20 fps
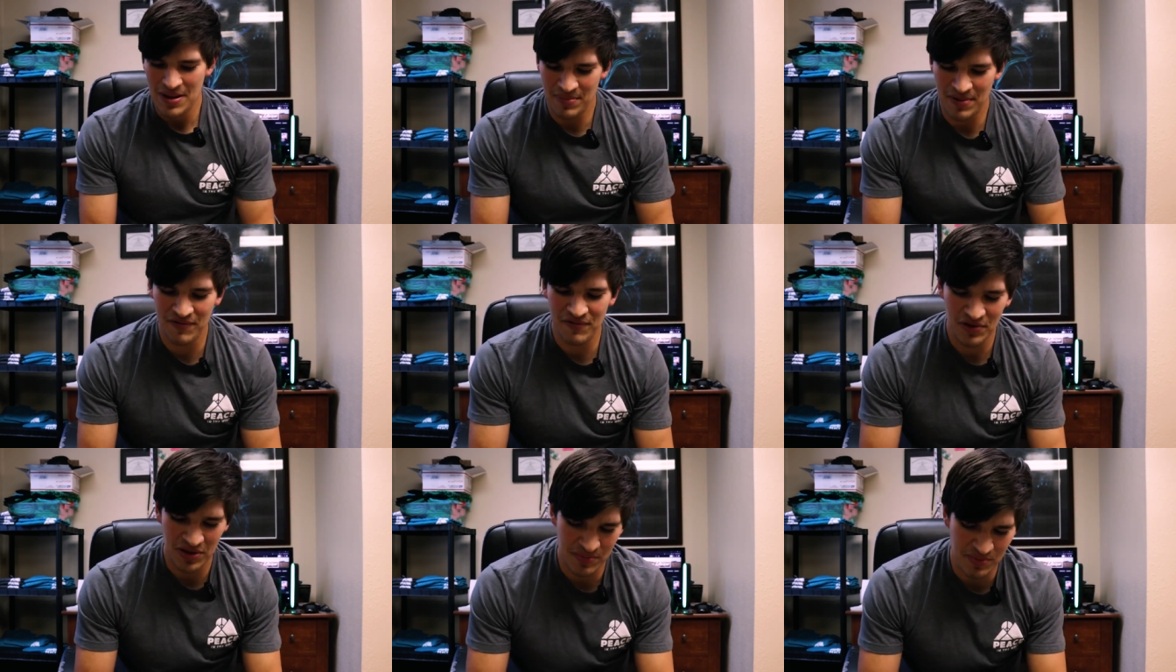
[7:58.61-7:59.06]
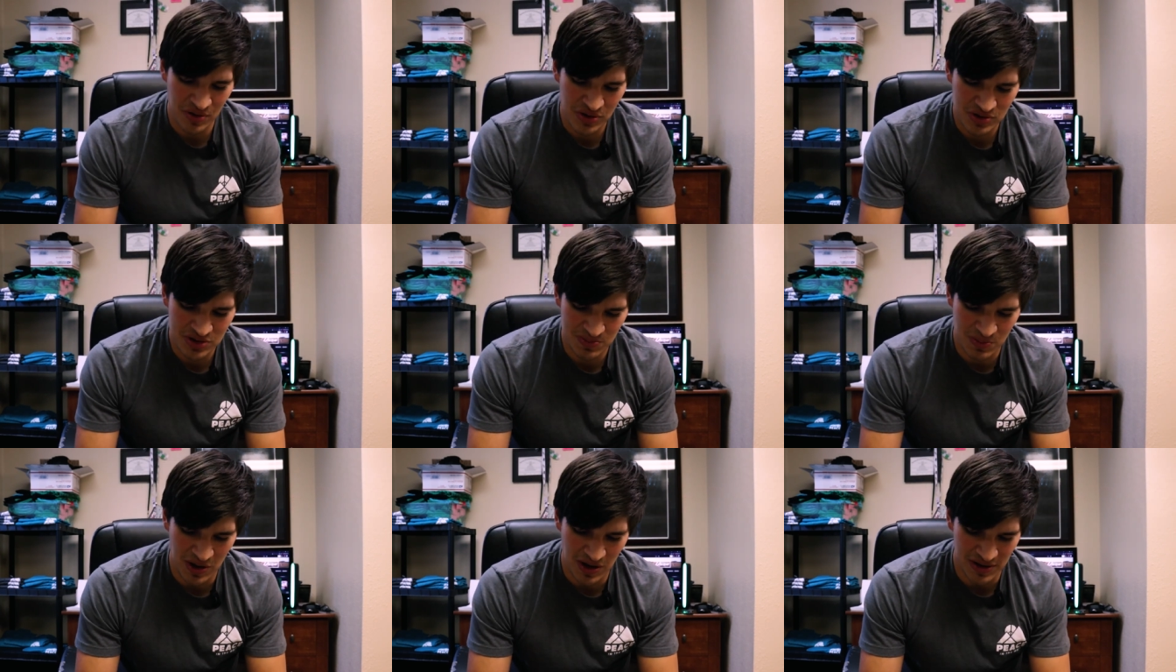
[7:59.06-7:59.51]
But for the
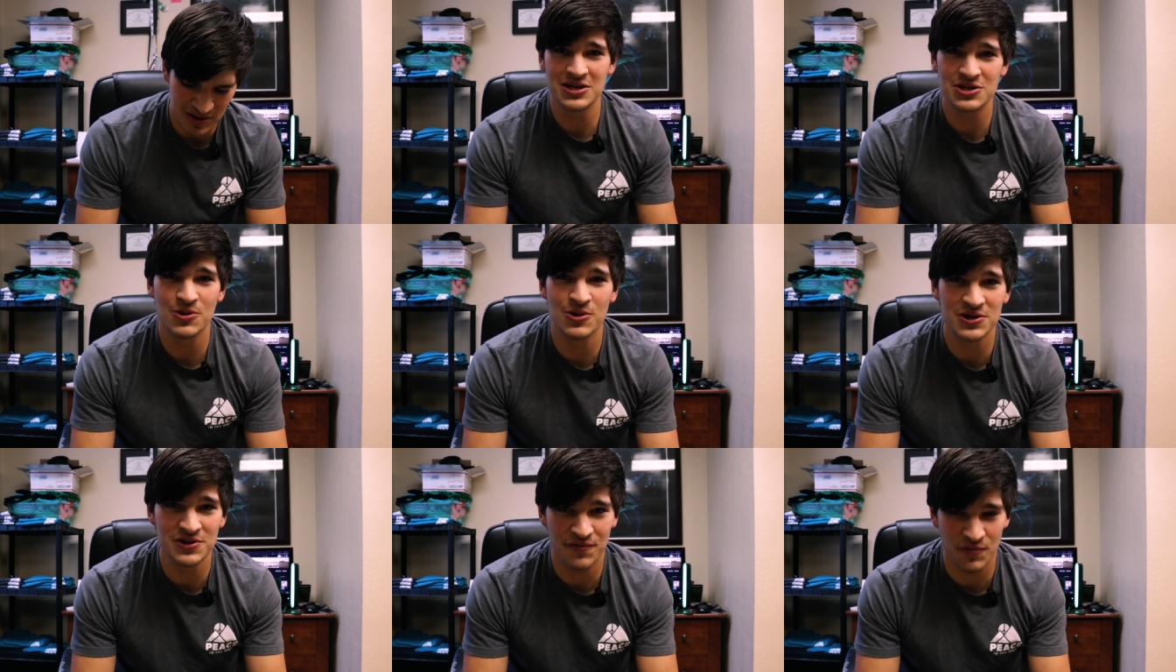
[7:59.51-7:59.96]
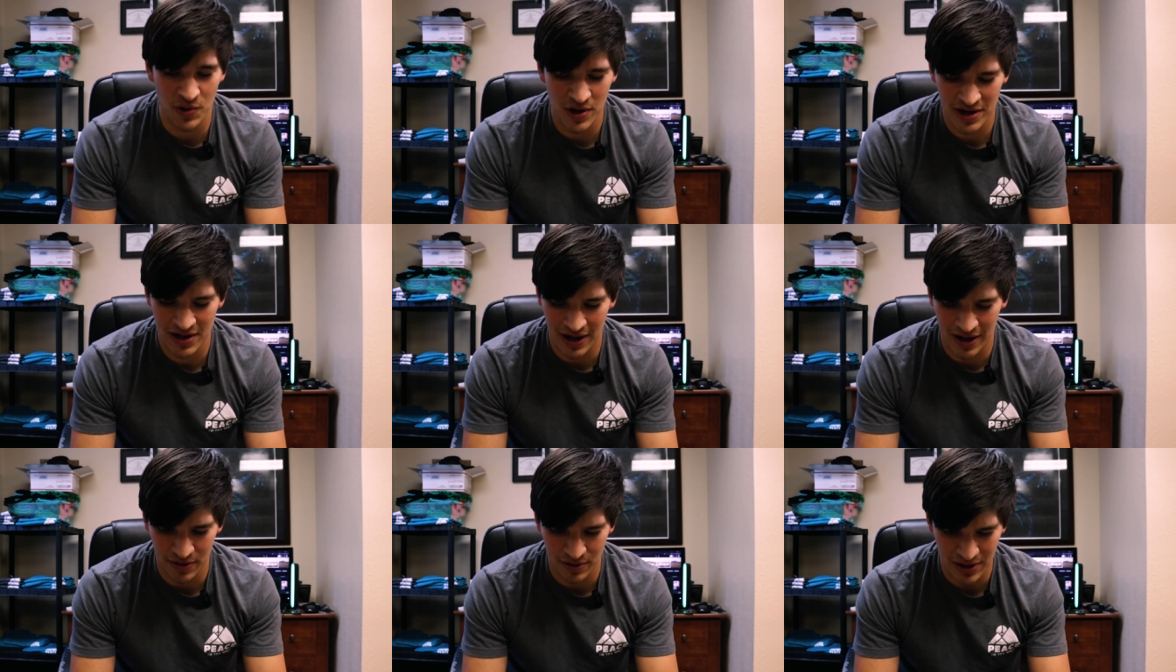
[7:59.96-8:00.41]
most part, the
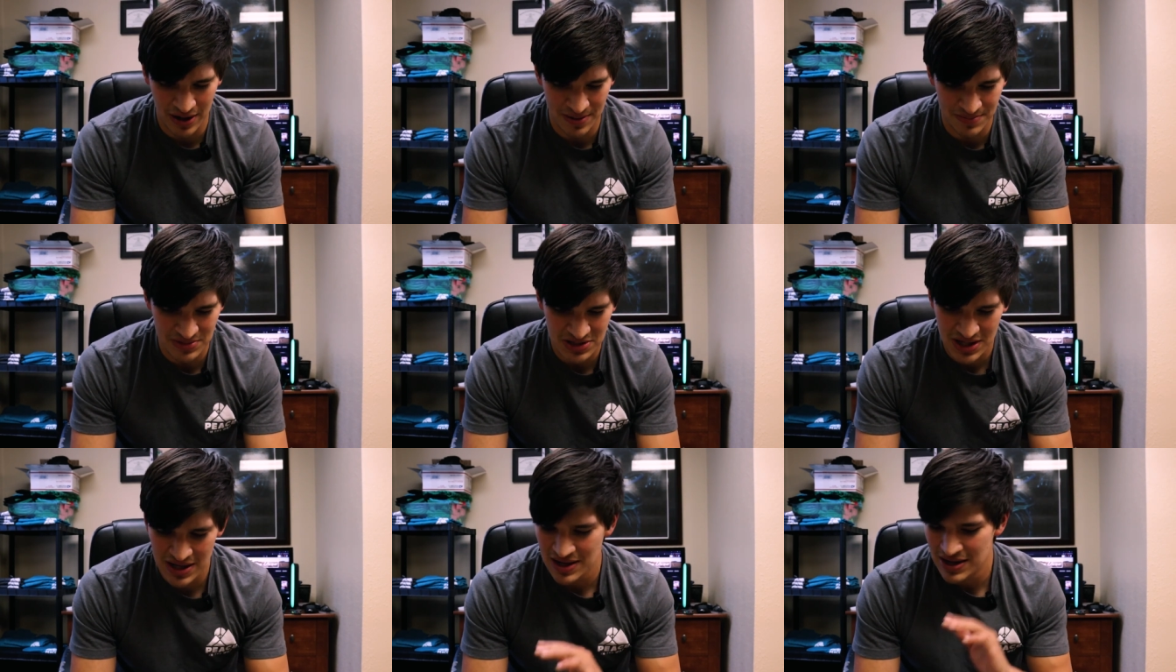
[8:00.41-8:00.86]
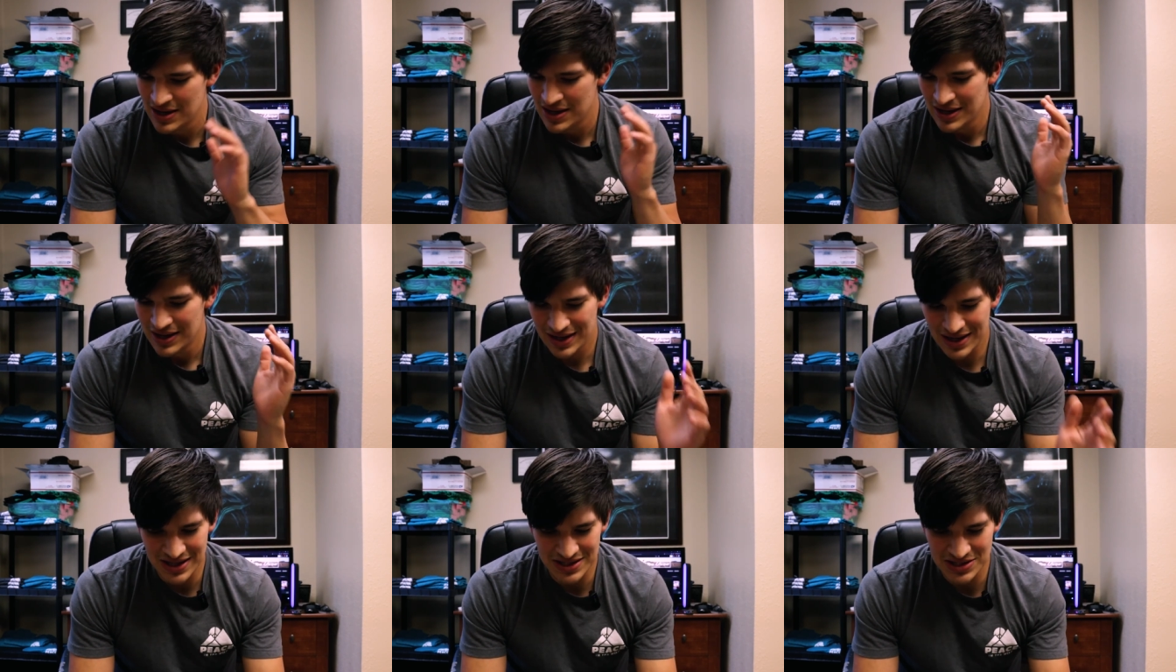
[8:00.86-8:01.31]
249 grams
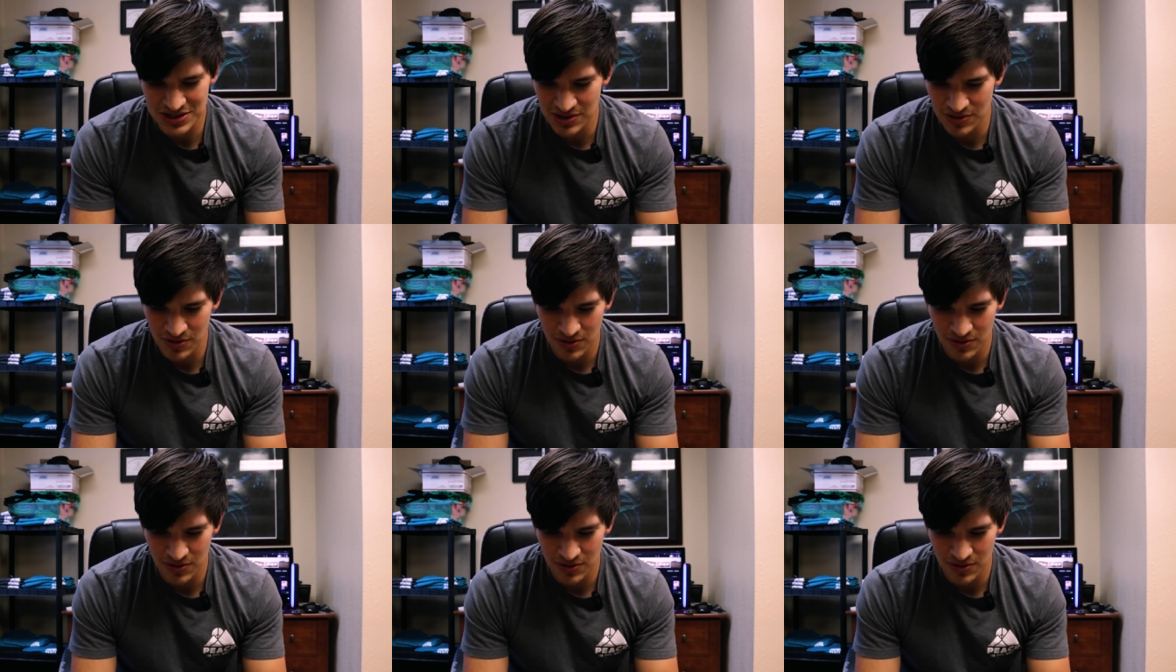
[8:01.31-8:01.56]
gets